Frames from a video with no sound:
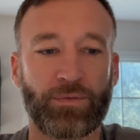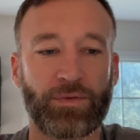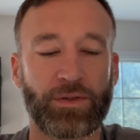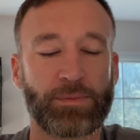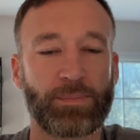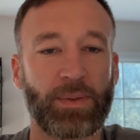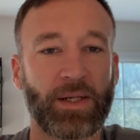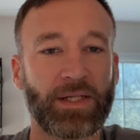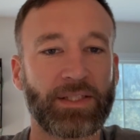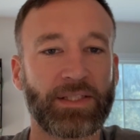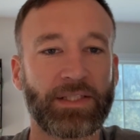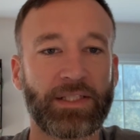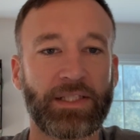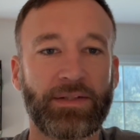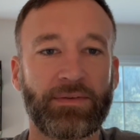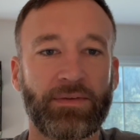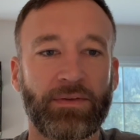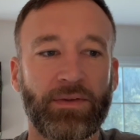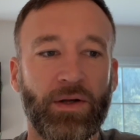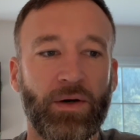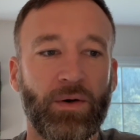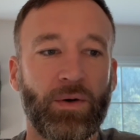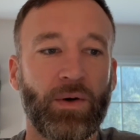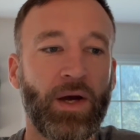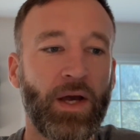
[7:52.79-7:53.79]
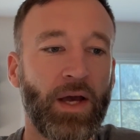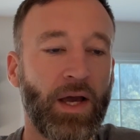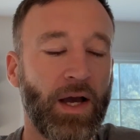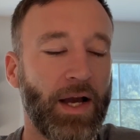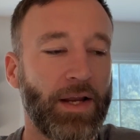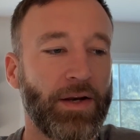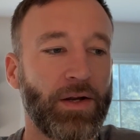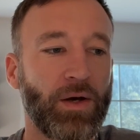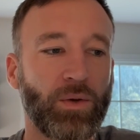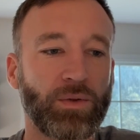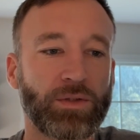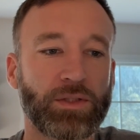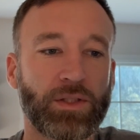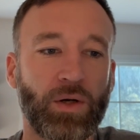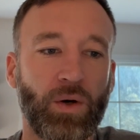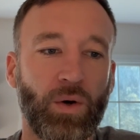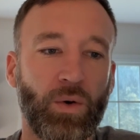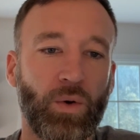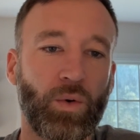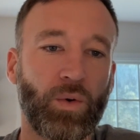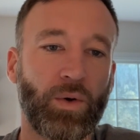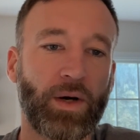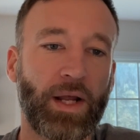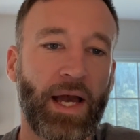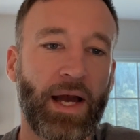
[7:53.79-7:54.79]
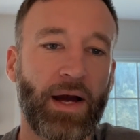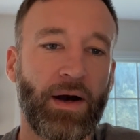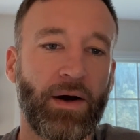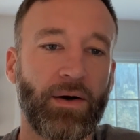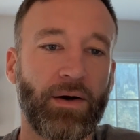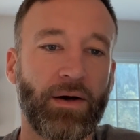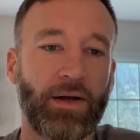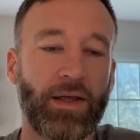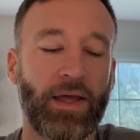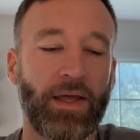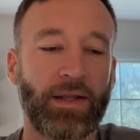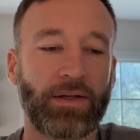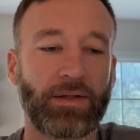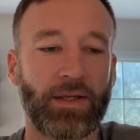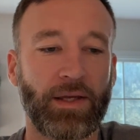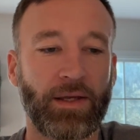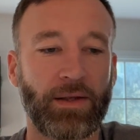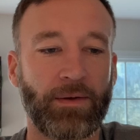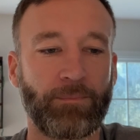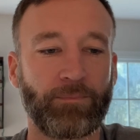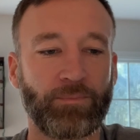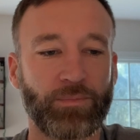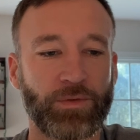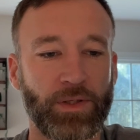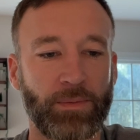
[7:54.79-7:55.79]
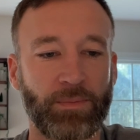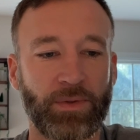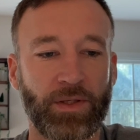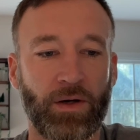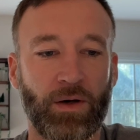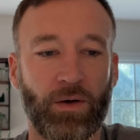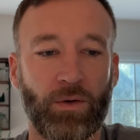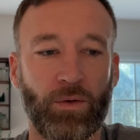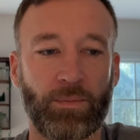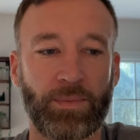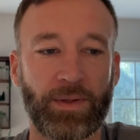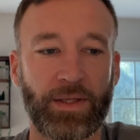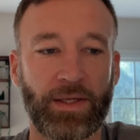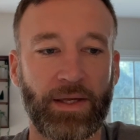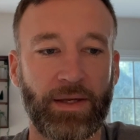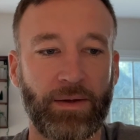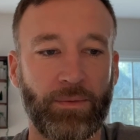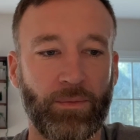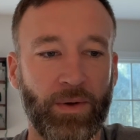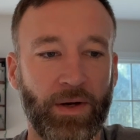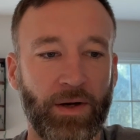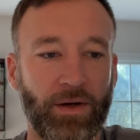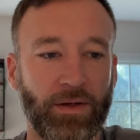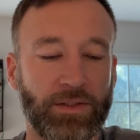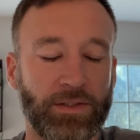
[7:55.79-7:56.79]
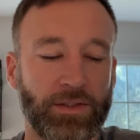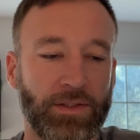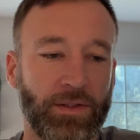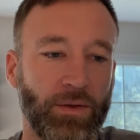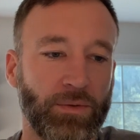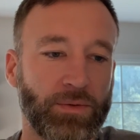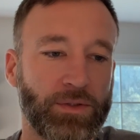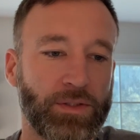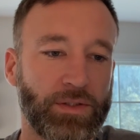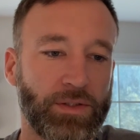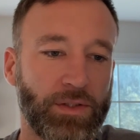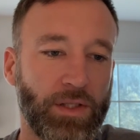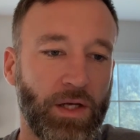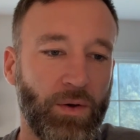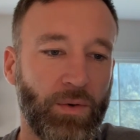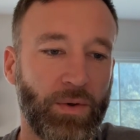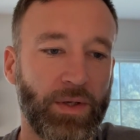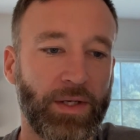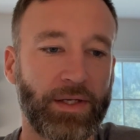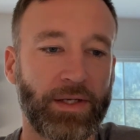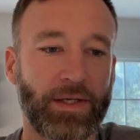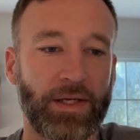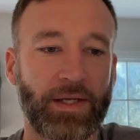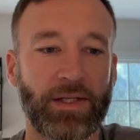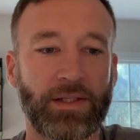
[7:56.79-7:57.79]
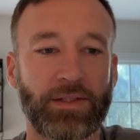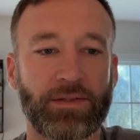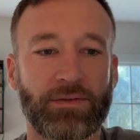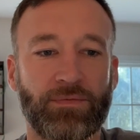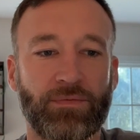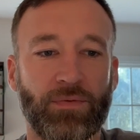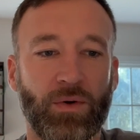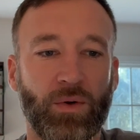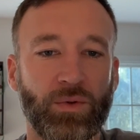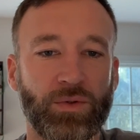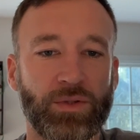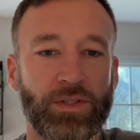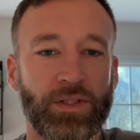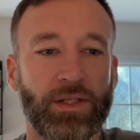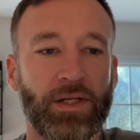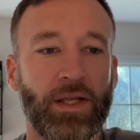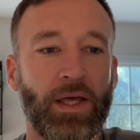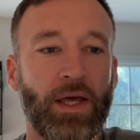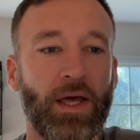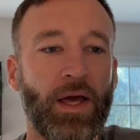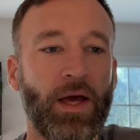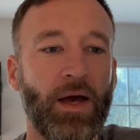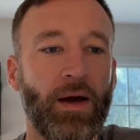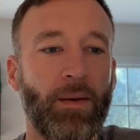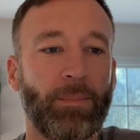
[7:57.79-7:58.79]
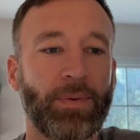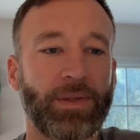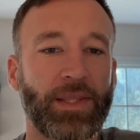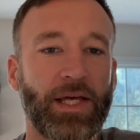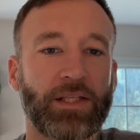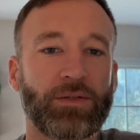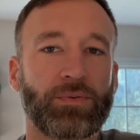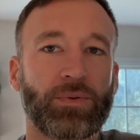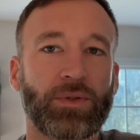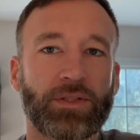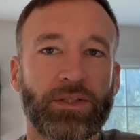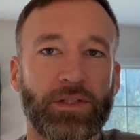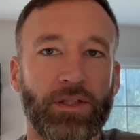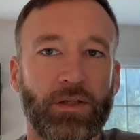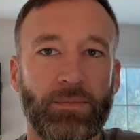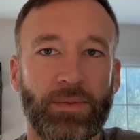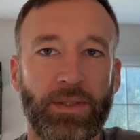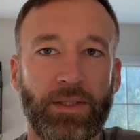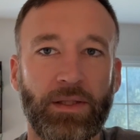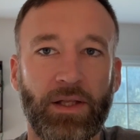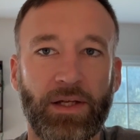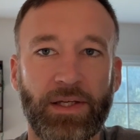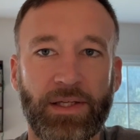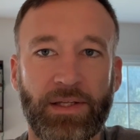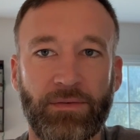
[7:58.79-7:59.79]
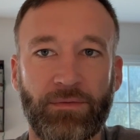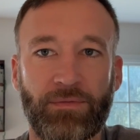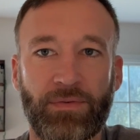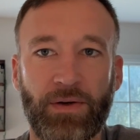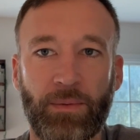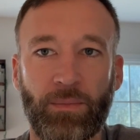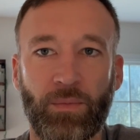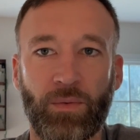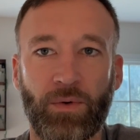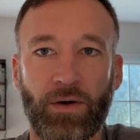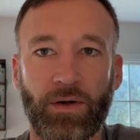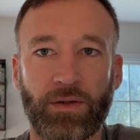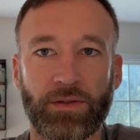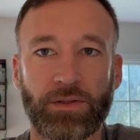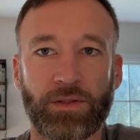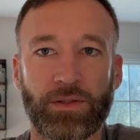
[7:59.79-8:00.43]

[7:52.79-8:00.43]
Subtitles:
especially even though I know it's cold out and some of y'all will be where it's, it's snowing and it's frozen, but that's what it's going to be like in Feb 1.